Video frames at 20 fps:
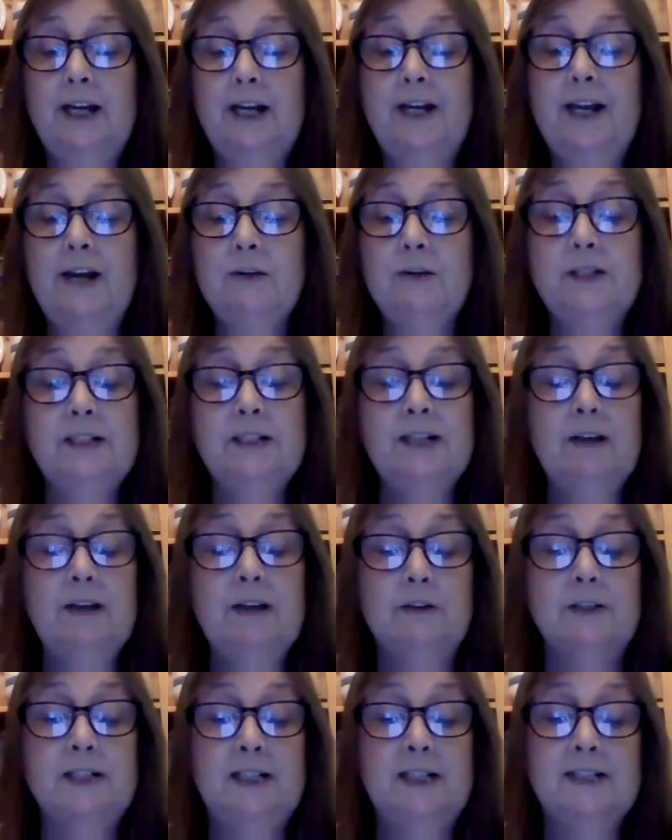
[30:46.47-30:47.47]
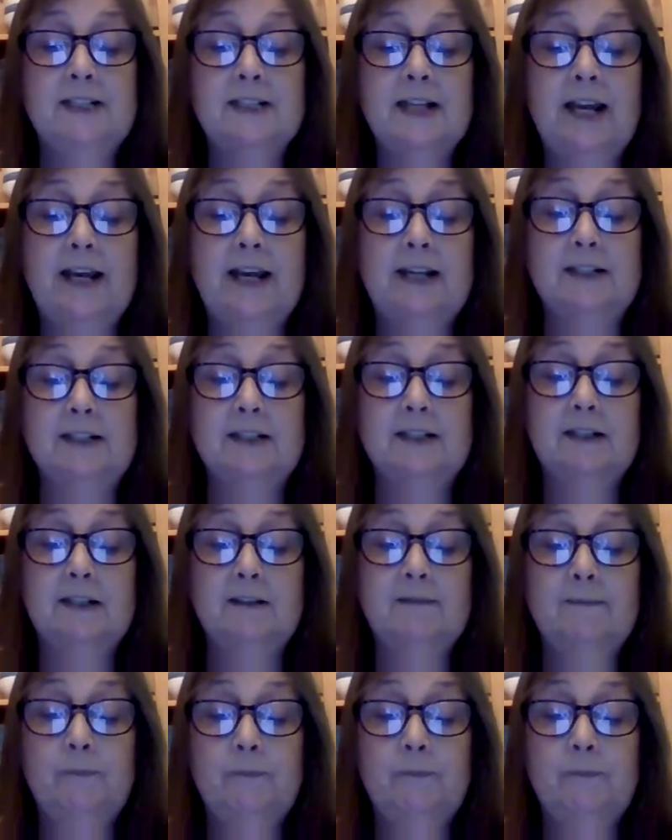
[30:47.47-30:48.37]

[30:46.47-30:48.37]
and held it out to his guest.